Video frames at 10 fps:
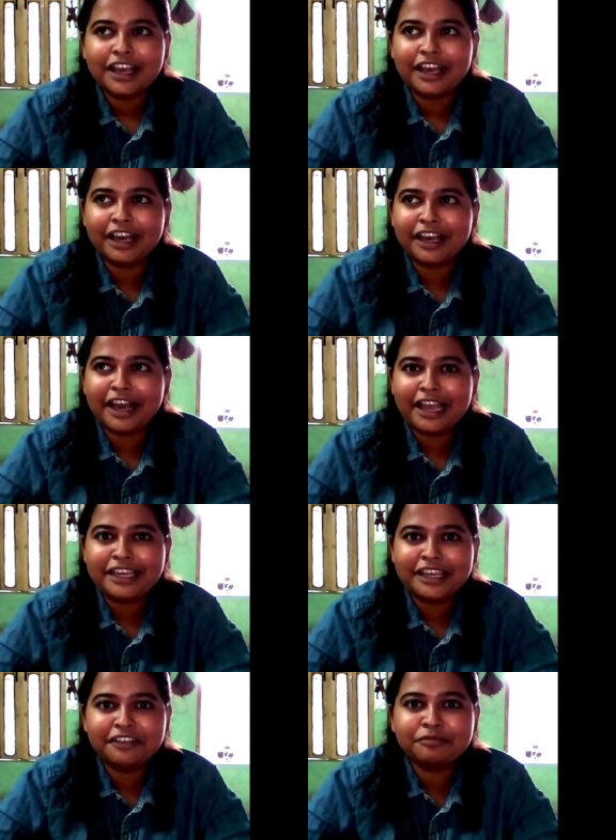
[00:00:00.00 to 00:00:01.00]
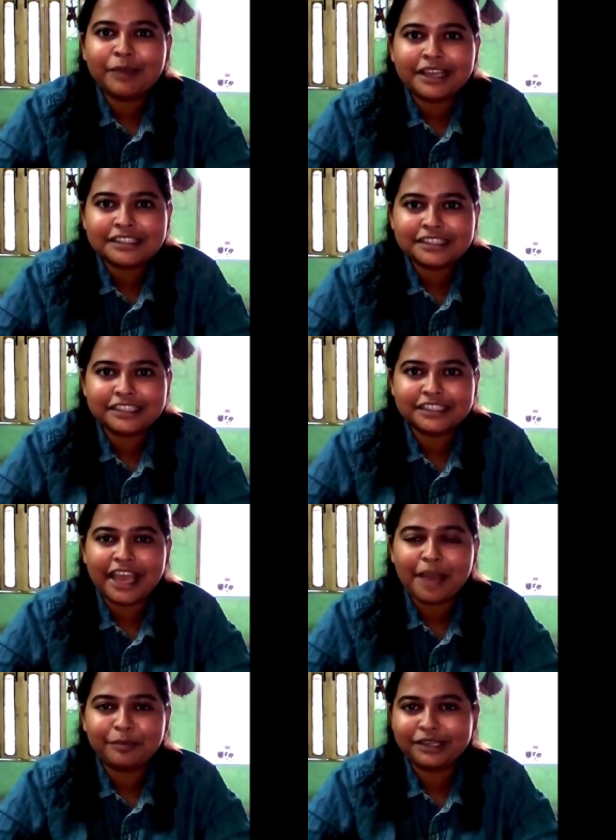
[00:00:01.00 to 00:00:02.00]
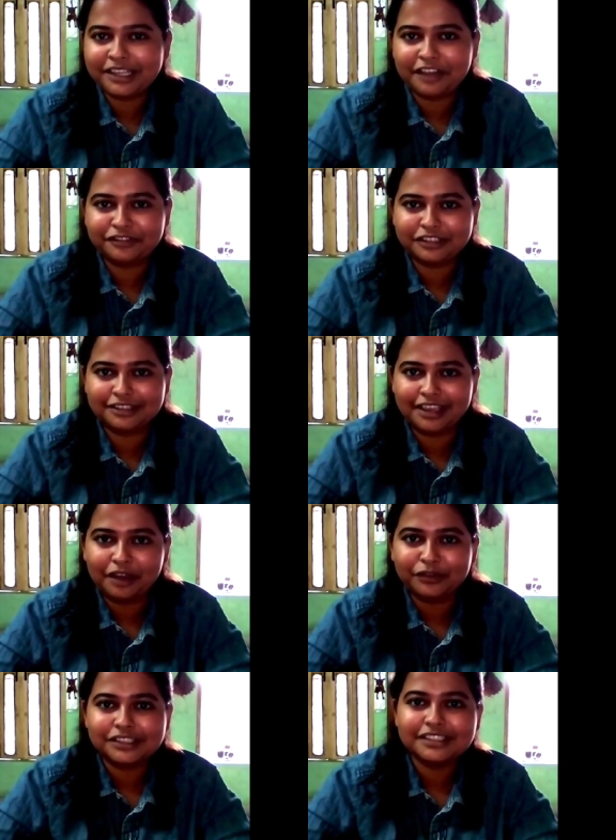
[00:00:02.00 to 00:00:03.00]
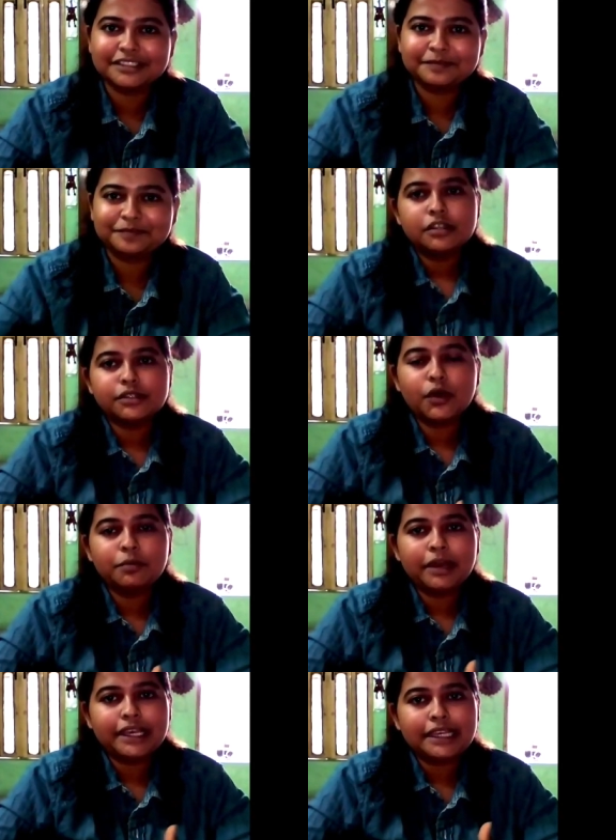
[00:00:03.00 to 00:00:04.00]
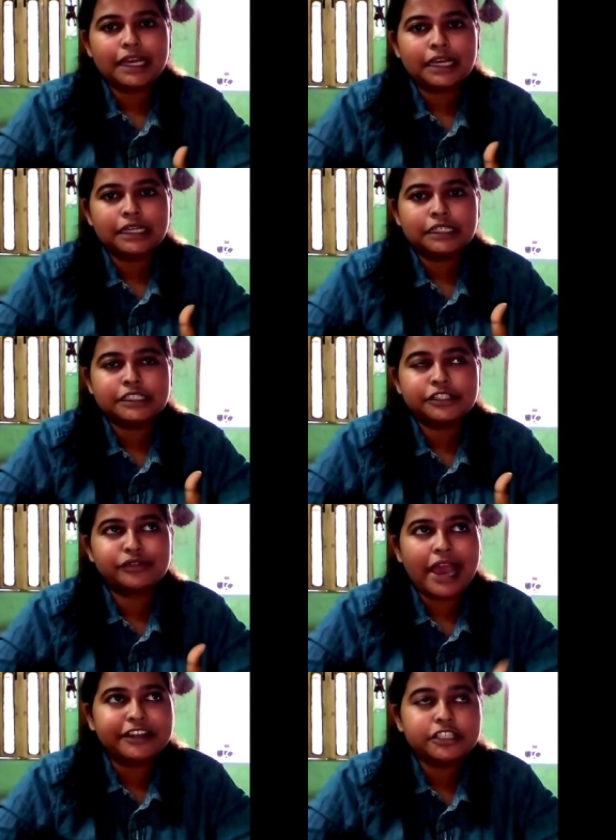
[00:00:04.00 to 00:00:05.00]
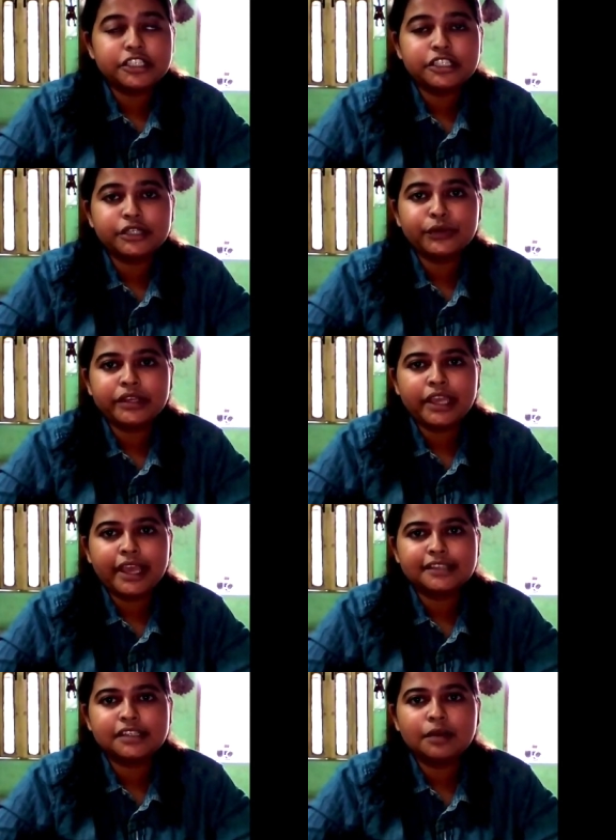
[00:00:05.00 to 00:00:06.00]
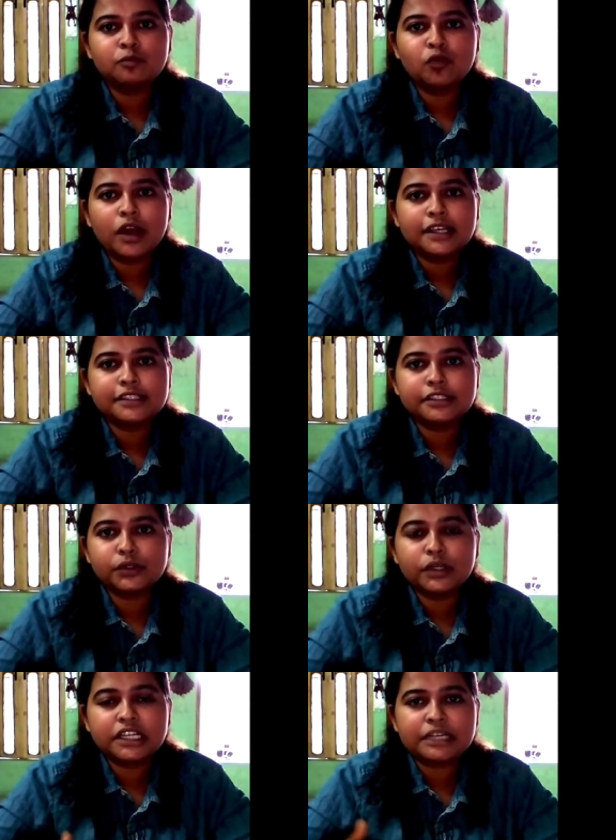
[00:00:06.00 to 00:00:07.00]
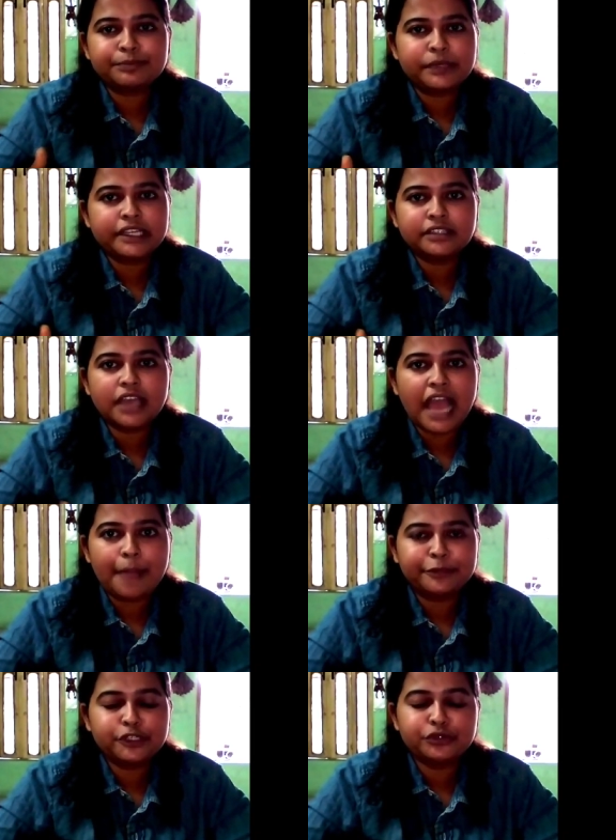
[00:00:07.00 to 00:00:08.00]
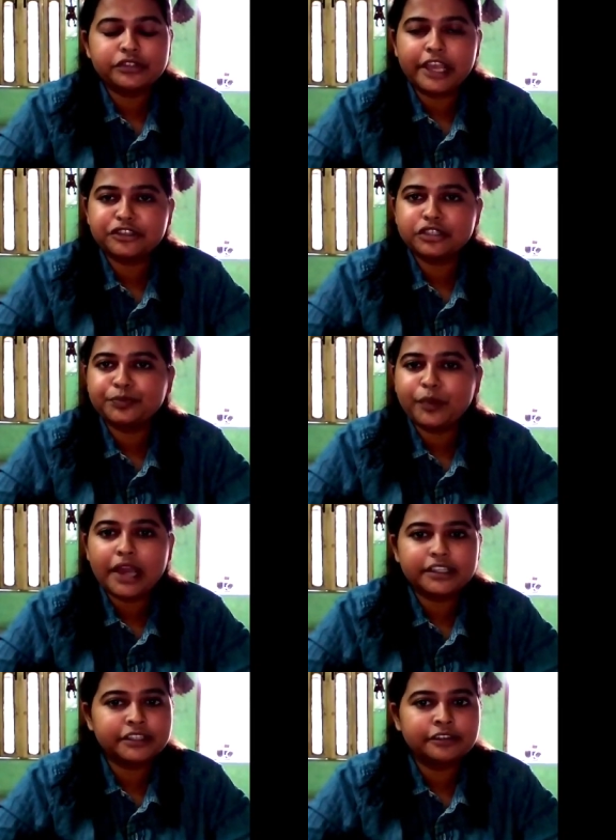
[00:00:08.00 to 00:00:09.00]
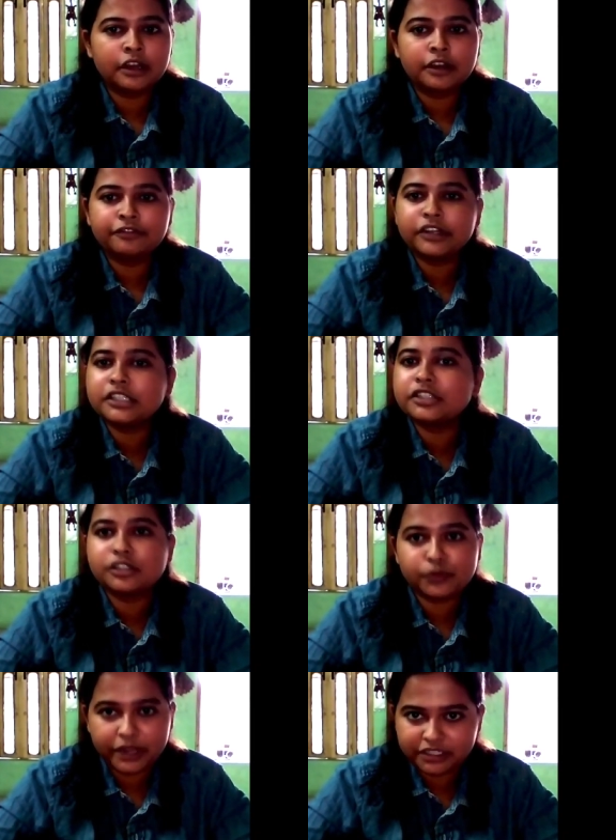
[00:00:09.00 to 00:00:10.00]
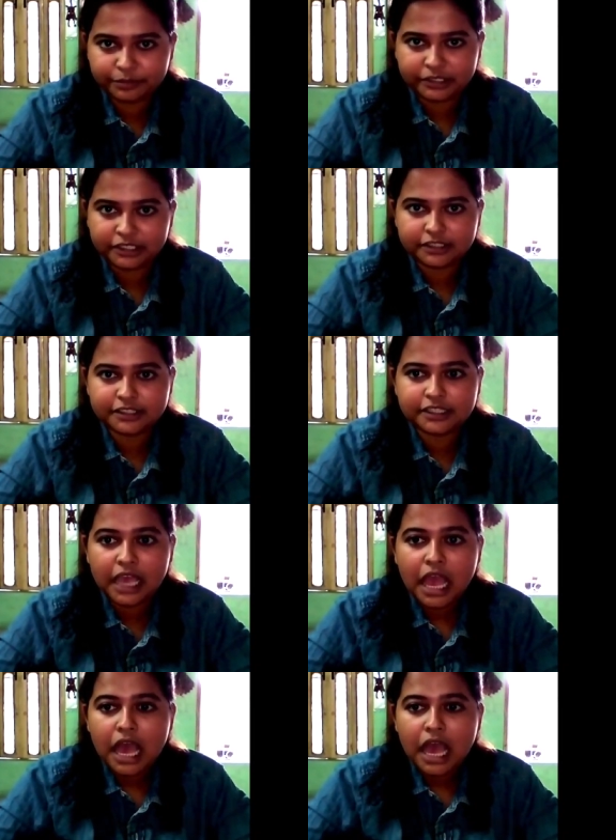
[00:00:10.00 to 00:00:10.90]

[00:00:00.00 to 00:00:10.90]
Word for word: uh, I leave my seat happily after three hours. So my uh, strategy during exam was to complete the aptitude section part in uh, first twenty minutes.